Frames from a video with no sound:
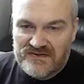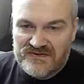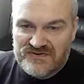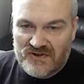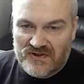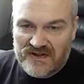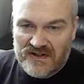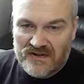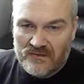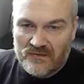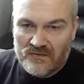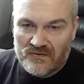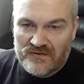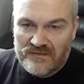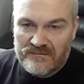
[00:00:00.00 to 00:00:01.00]
socket
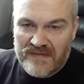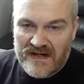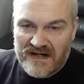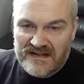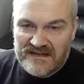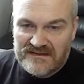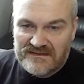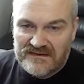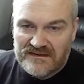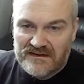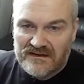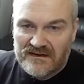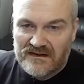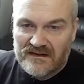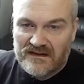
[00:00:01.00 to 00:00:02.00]
all combined,
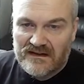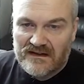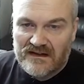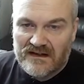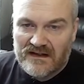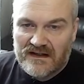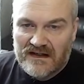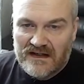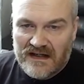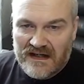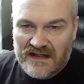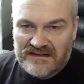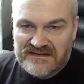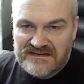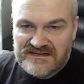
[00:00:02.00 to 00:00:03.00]

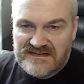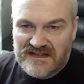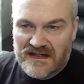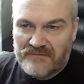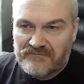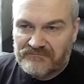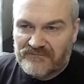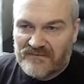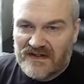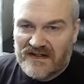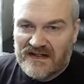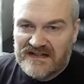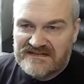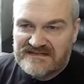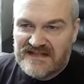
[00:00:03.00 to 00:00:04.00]
and
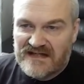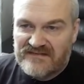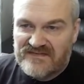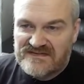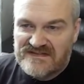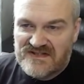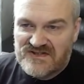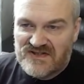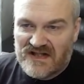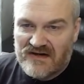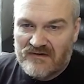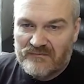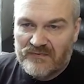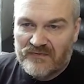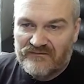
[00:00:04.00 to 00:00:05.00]
instead of a digital
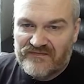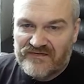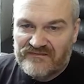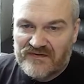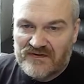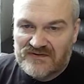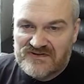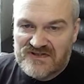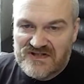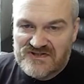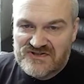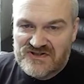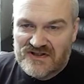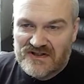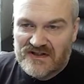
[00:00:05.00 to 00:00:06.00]
output for the
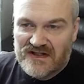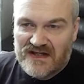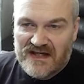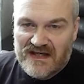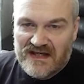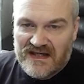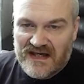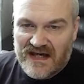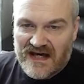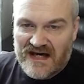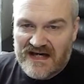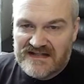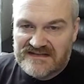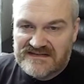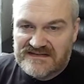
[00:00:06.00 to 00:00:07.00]
voltage, it
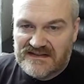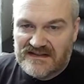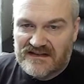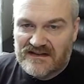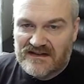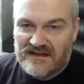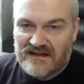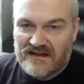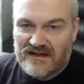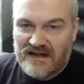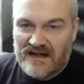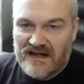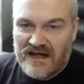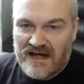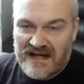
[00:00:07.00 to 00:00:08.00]
has
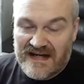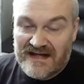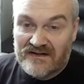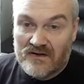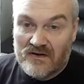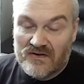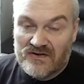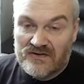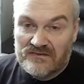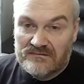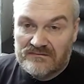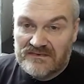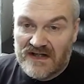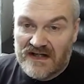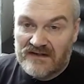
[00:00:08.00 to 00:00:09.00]
an analog
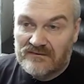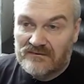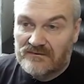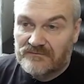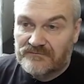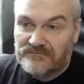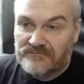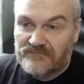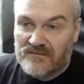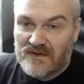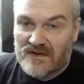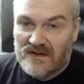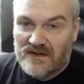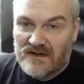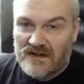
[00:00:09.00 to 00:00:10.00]
dial.
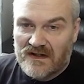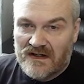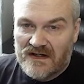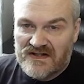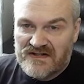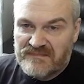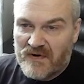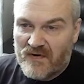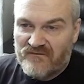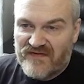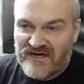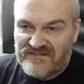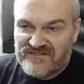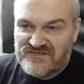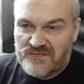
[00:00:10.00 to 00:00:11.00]
They both
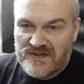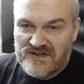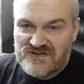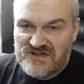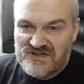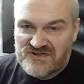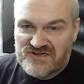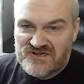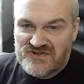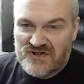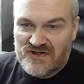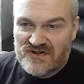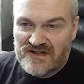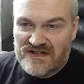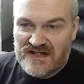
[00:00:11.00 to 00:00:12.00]
have switches to
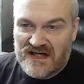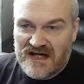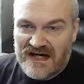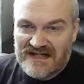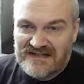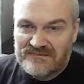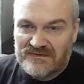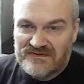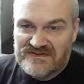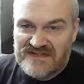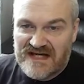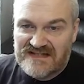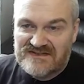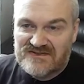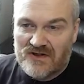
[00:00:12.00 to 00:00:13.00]
turn the item on
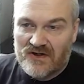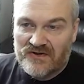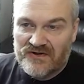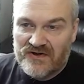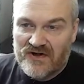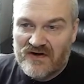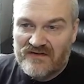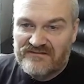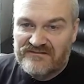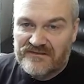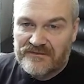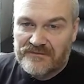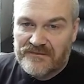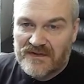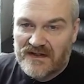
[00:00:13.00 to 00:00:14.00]
test on and off,
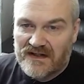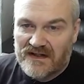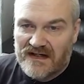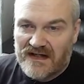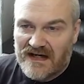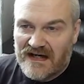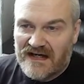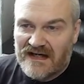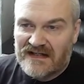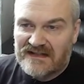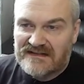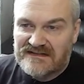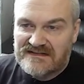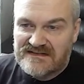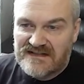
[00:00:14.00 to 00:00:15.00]
and